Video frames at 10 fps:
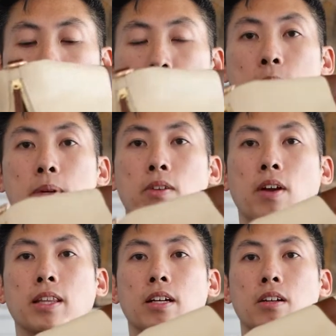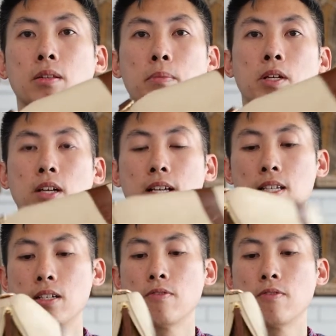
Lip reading: section being right there in the middle as a